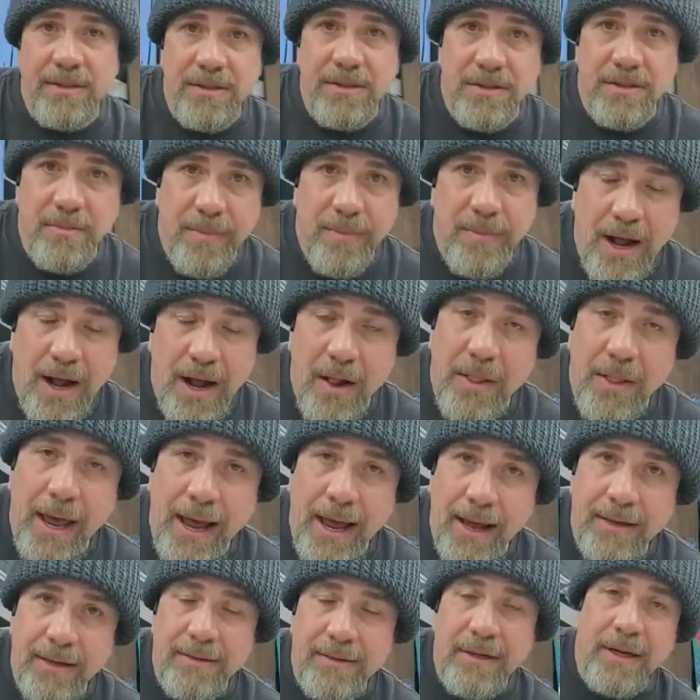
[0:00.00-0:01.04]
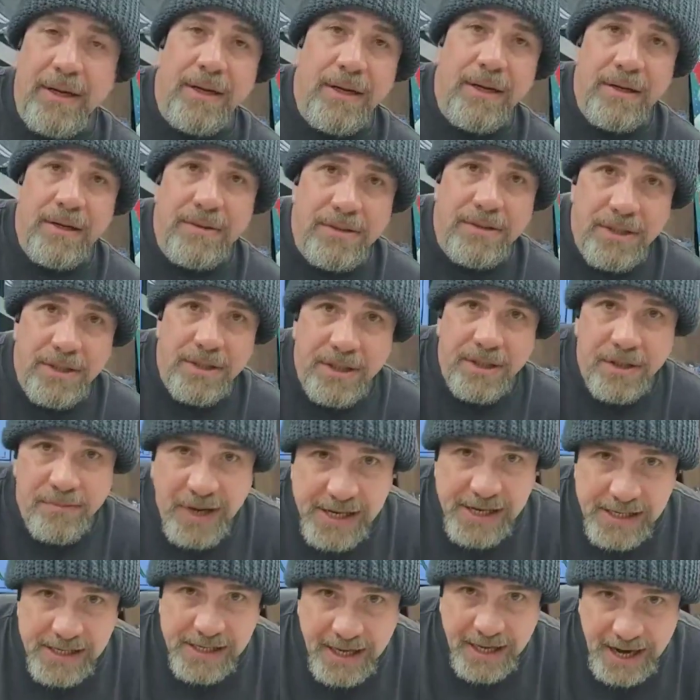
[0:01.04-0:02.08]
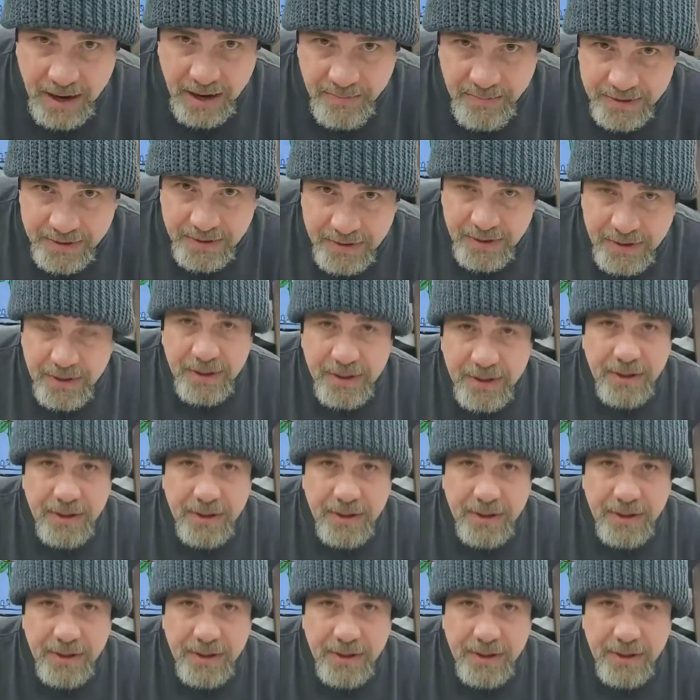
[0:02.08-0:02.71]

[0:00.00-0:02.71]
She's about that, and she can make it happen.